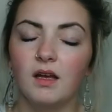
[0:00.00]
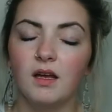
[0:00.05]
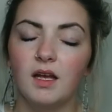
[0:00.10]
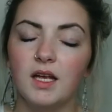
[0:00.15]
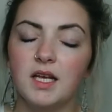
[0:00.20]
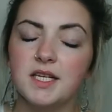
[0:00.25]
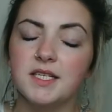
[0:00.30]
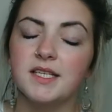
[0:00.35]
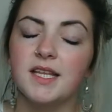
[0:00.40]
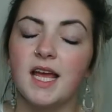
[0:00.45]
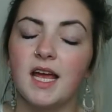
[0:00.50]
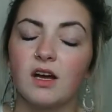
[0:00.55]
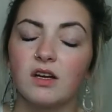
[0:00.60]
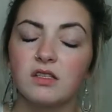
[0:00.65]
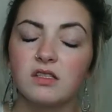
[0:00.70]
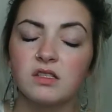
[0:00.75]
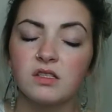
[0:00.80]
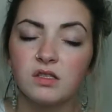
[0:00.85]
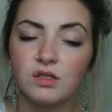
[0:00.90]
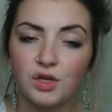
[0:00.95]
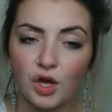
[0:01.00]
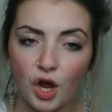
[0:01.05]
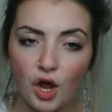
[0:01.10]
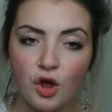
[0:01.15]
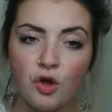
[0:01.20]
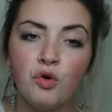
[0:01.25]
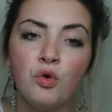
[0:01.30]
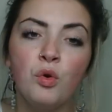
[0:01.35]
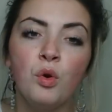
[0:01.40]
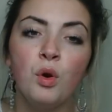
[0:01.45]
is they are
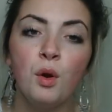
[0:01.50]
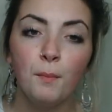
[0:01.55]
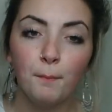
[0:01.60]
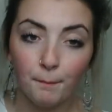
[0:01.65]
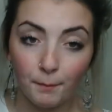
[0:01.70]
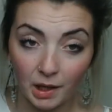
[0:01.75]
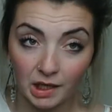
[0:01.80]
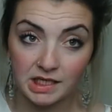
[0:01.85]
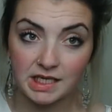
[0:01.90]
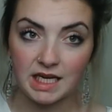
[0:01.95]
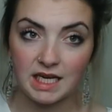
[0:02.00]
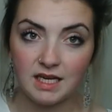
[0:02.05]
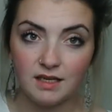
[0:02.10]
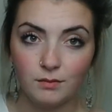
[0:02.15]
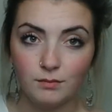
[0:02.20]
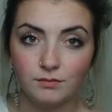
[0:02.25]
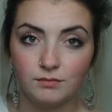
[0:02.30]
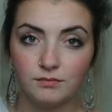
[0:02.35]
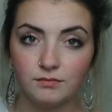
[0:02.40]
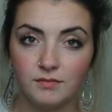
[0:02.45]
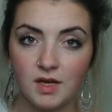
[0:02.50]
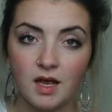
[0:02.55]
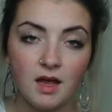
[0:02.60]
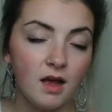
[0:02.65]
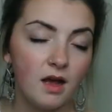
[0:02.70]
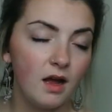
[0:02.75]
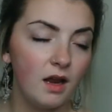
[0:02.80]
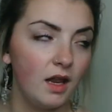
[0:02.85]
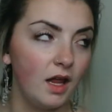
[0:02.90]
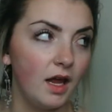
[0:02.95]
so muddy,
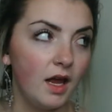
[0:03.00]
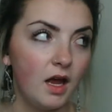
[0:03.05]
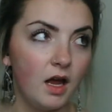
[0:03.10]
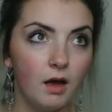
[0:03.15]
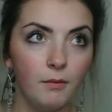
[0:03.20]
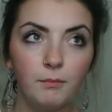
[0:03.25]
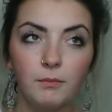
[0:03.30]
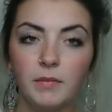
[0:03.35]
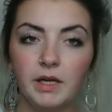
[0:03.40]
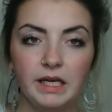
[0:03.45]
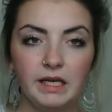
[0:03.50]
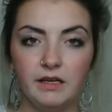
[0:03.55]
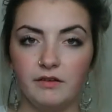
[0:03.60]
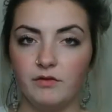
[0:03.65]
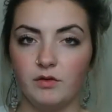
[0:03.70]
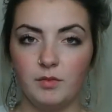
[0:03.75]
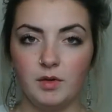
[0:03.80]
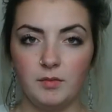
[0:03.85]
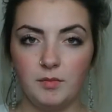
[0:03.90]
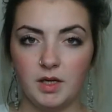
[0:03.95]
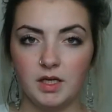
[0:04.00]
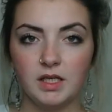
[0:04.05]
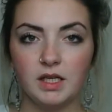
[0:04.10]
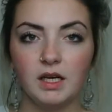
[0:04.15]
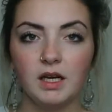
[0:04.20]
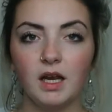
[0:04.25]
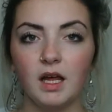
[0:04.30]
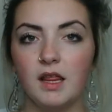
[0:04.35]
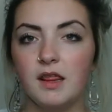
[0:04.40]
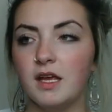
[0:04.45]
like unbelievably muddy.
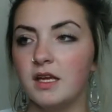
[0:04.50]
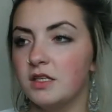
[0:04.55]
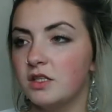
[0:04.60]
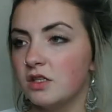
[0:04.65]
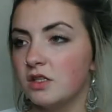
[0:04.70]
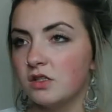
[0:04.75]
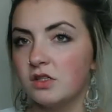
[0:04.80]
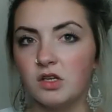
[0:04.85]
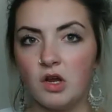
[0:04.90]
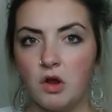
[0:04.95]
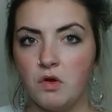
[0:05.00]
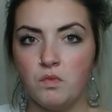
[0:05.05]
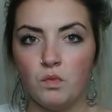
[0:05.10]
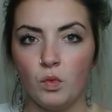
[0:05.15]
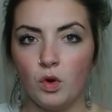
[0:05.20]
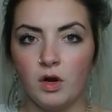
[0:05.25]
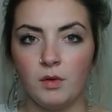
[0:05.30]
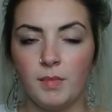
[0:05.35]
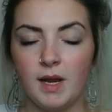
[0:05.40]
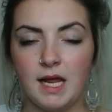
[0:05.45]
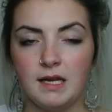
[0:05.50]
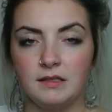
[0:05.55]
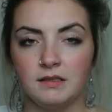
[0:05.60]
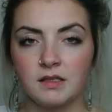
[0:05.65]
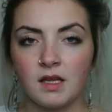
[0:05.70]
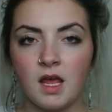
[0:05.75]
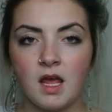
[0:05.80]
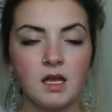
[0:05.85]
Like they just don't want to blend.